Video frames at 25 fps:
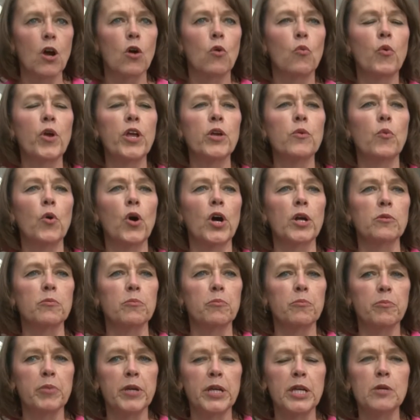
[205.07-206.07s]
We want
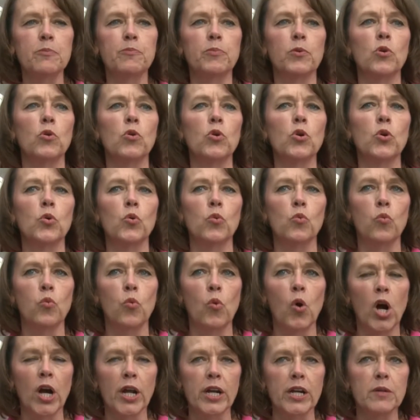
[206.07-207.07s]
people who
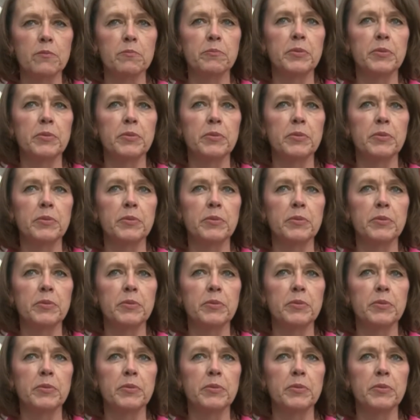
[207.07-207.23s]
want